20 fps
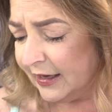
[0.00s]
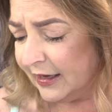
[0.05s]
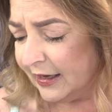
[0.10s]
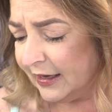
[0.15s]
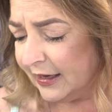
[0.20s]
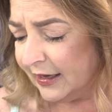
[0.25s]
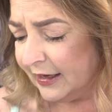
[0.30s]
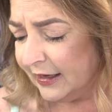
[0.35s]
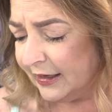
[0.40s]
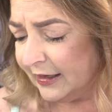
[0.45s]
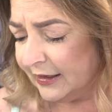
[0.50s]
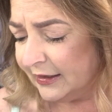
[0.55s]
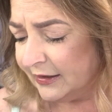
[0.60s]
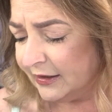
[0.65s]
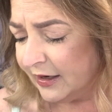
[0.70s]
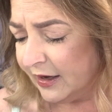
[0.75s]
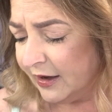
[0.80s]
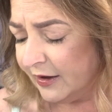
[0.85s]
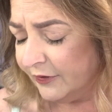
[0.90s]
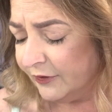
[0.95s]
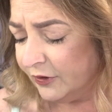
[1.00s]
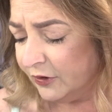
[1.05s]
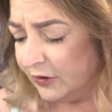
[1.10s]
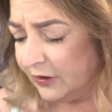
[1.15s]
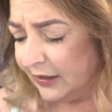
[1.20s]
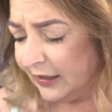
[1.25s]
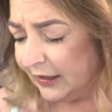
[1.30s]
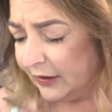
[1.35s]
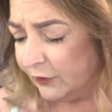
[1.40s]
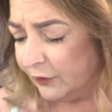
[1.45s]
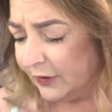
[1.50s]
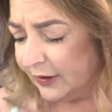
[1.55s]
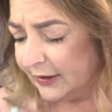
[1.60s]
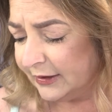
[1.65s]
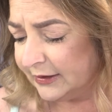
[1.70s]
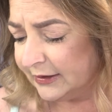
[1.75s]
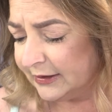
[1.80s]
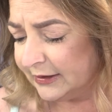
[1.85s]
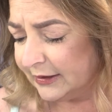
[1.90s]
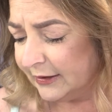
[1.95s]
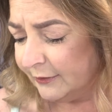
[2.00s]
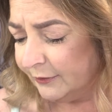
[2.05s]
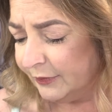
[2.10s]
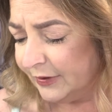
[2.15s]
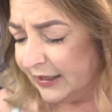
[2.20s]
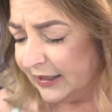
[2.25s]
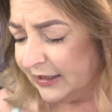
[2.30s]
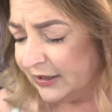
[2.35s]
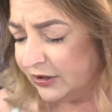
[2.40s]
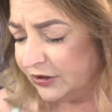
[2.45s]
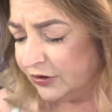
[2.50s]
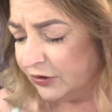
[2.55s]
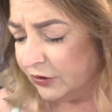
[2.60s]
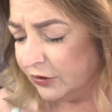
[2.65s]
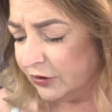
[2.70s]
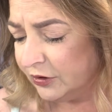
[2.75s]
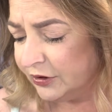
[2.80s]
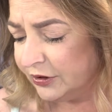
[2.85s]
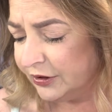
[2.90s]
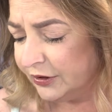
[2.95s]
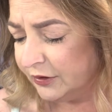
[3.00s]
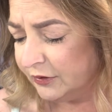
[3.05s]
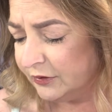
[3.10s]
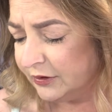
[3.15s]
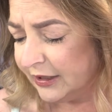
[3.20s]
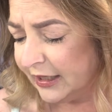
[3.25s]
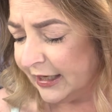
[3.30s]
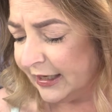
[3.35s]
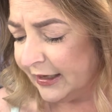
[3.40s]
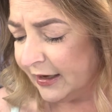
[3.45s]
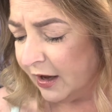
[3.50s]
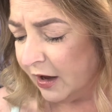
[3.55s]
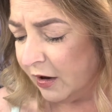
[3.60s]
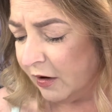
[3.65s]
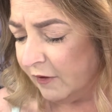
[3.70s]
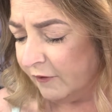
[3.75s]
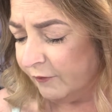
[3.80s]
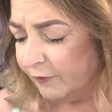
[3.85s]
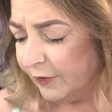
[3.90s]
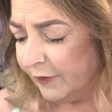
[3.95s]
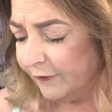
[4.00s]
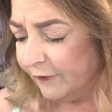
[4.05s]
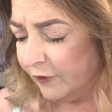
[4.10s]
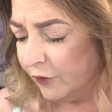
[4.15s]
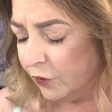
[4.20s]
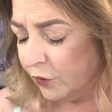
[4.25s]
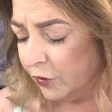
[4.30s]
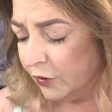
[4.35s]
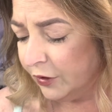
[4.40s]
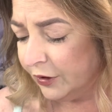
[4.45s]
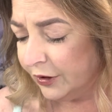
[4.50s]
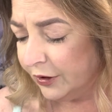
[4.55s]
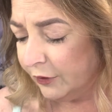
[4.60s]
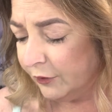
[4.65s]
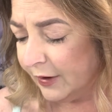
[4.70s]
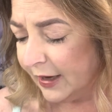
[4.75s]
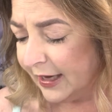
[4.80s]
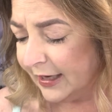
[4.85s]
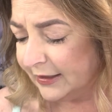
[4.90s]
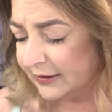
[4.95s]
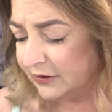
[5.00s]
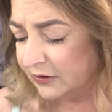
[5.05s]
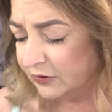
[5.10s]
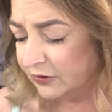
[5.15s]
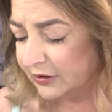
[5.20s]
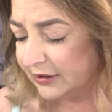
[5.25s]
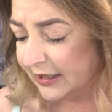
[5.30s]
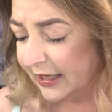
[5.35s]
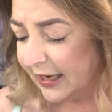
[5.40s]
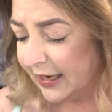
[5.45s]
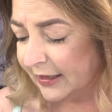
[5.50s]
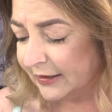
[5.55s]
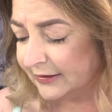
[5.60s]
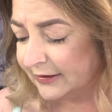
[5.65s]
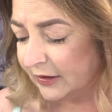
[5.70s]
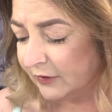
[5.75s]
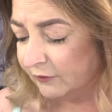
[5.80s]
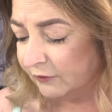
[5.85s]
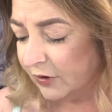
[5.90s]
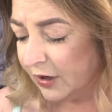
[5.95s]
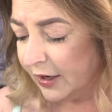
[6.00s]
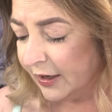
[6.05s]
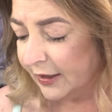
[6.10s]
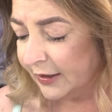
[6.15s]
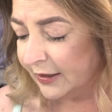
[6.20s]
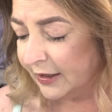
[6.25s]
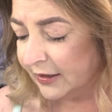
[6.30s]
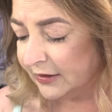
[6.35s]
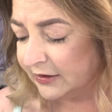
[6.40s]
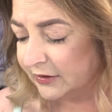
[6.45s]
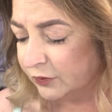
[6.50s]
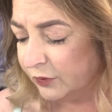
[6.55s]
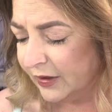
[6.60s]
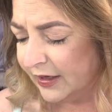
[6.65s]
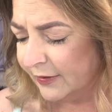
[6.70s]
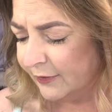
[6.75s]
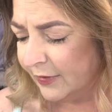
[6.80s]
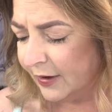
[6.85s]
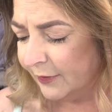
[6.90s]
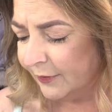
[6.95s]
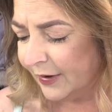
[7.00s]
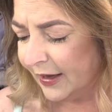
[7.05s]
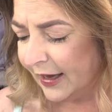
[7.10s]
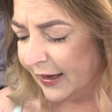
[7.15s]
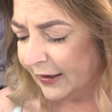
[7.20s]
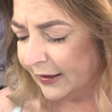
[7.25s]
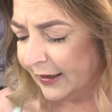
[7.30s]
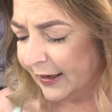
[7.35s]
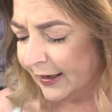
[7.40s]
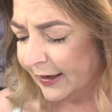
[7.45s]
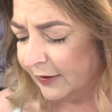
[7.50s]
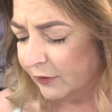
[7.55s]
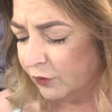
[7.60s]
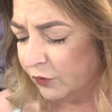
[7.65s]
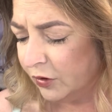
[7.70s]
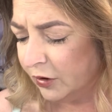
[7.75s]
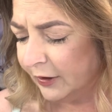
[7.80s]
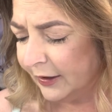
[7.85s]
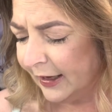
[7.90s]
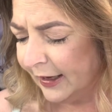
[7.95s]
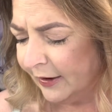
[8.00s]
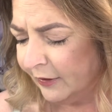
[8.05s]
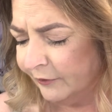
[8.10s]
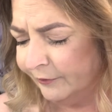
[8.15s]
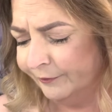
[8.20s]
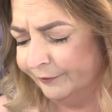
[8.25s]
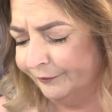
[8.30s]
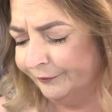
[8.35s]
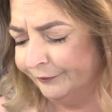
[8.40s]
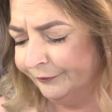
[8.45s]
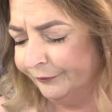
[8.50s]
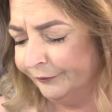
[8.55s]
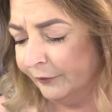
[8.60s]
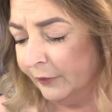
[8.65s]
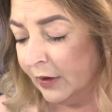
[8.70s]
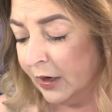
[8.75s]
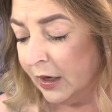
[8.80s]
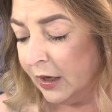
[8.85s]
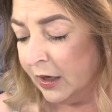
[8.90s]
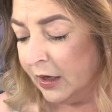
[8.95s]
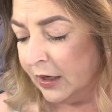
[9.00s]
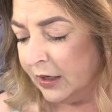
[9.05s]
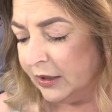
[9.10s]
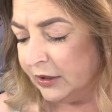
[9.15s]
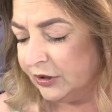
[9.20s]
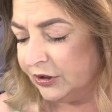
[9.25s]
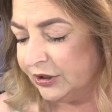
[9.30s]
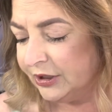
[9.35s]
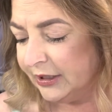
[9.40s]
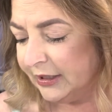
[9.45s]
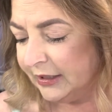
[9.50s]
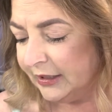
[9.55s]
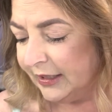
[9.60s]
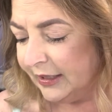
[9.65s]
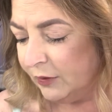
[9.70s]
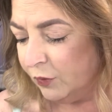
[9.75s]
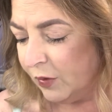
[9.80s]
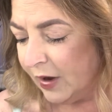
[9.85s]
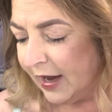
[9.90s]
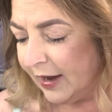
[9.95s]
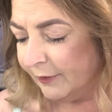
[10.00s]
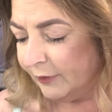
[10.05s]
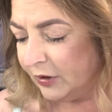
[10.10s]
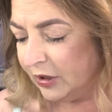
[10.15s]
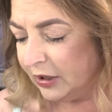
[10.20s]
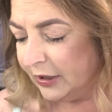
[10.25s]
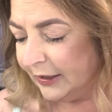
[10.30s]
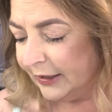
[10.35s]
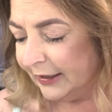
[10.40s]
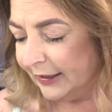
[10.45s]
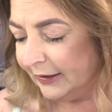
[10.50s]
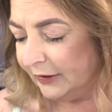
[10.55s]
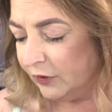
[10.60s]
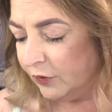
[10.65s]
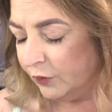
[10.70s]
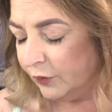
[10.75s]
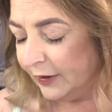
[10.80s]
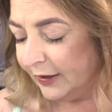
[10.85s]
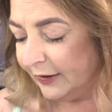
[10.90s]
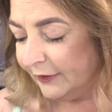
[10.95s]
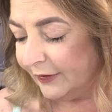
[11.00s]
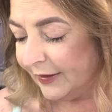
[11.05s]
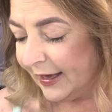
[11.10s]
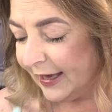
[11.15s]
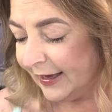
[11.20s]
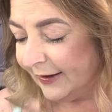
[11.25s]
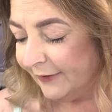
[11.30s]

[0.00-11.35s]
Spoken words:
and other liquids. Be sure to take off before you exercise, run, swim, bike, and work out. Gently wipe clean with a